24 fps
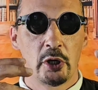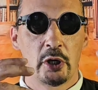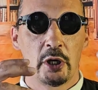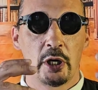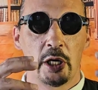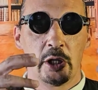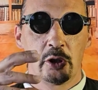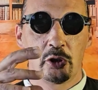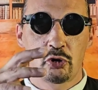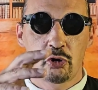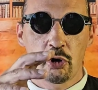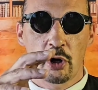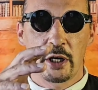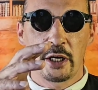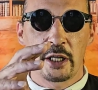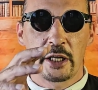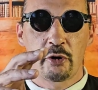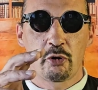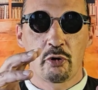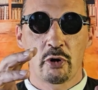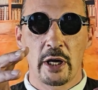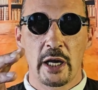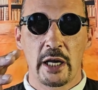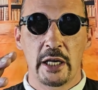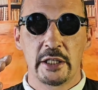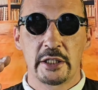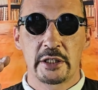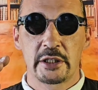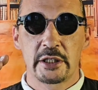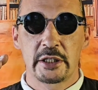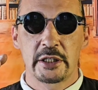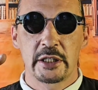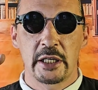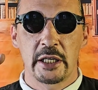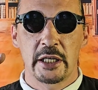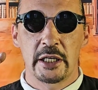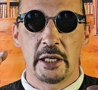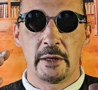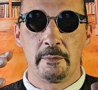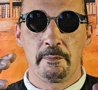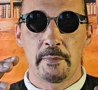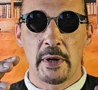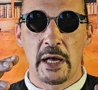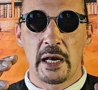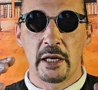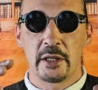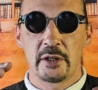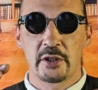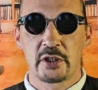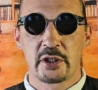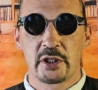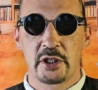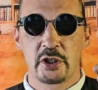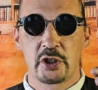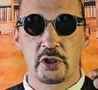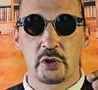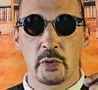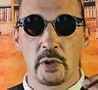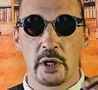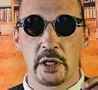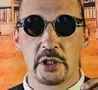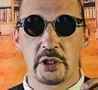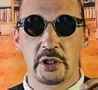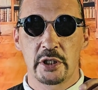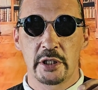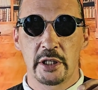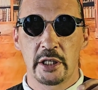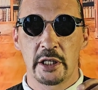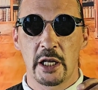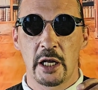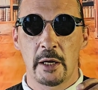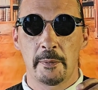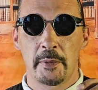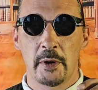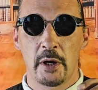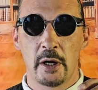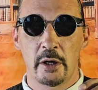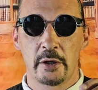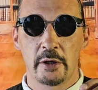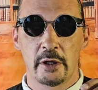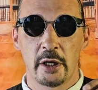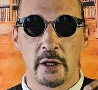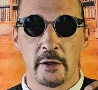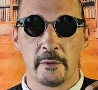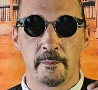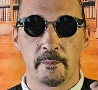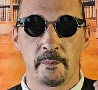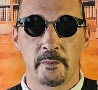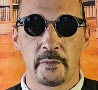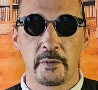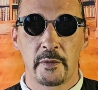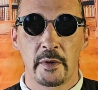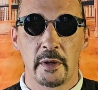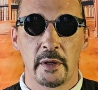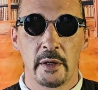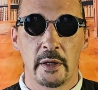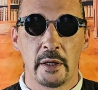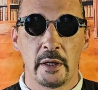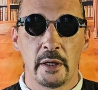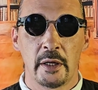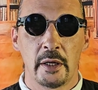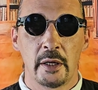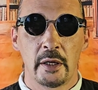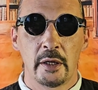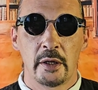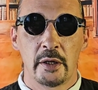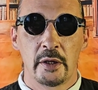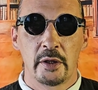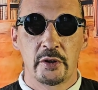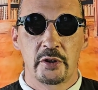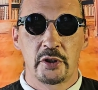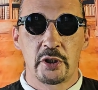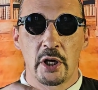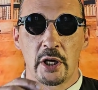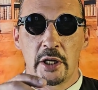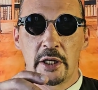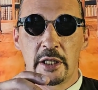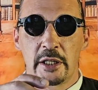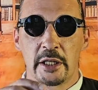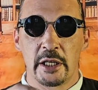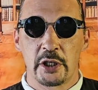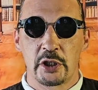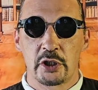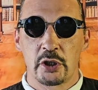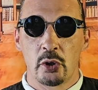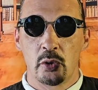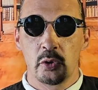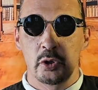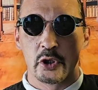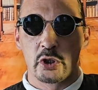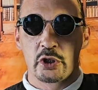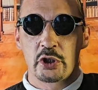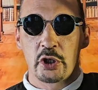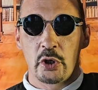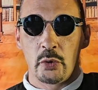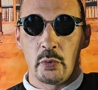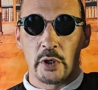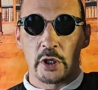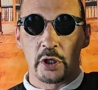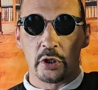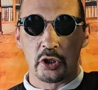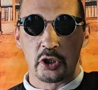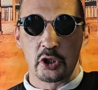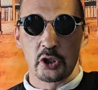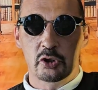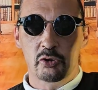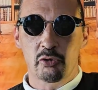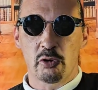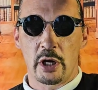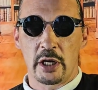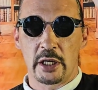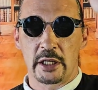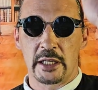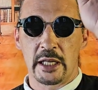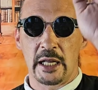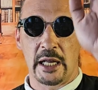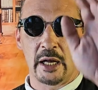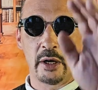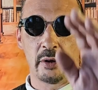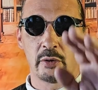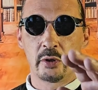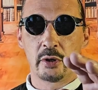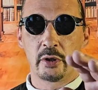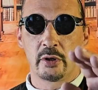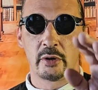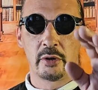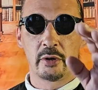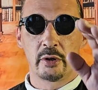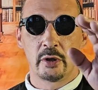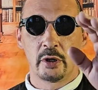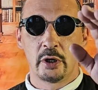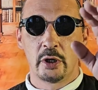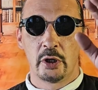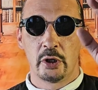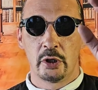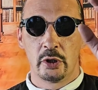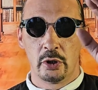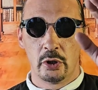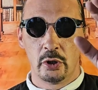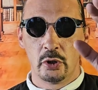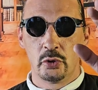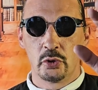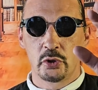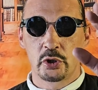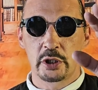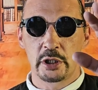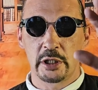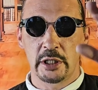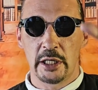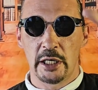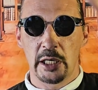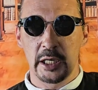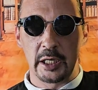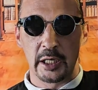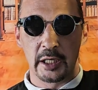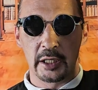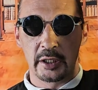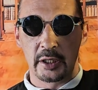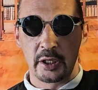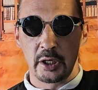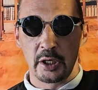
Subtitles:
and trying to create an imbalanced situation in our partner, turning their shoulders so we can strike down loosely and